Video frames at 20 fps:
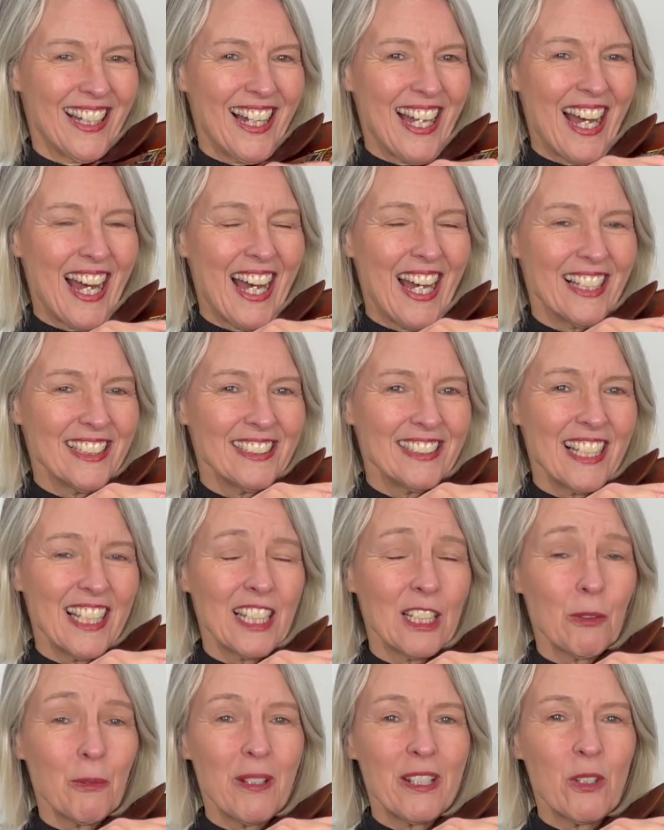And
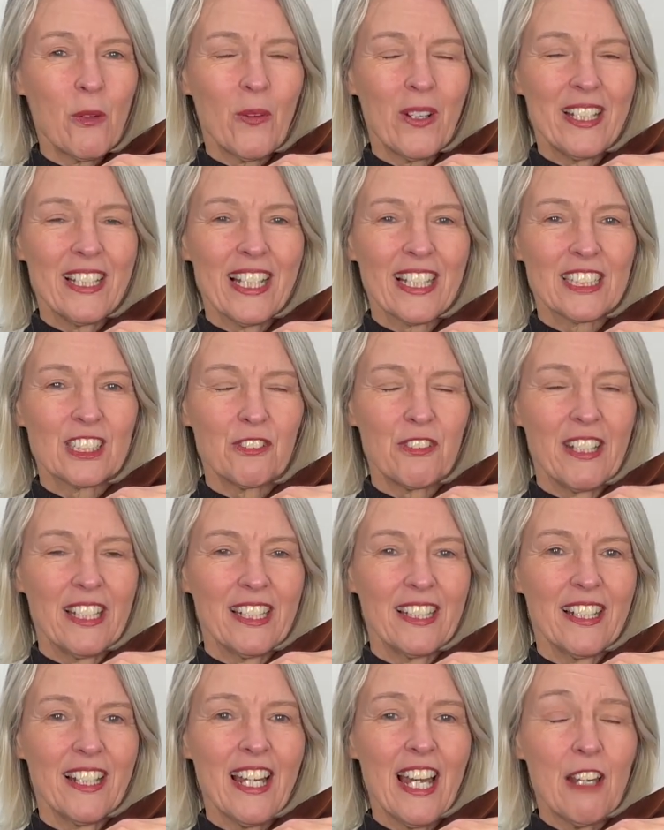take away your index
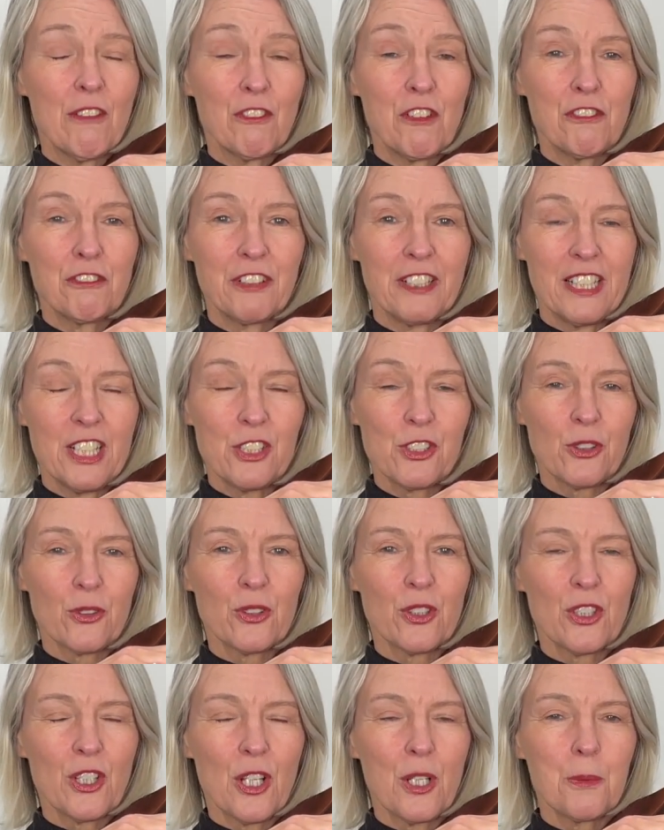finger, and we'll finish on
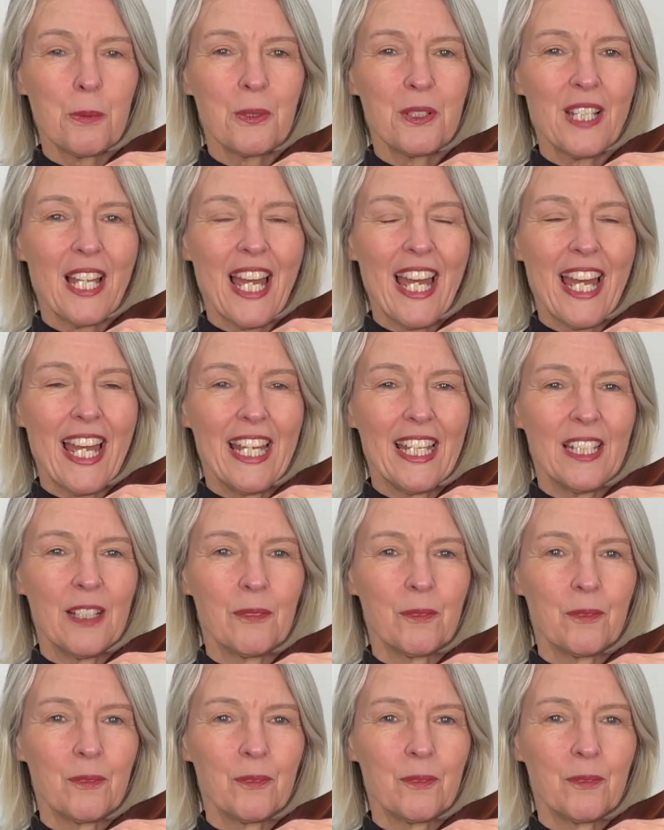an open A.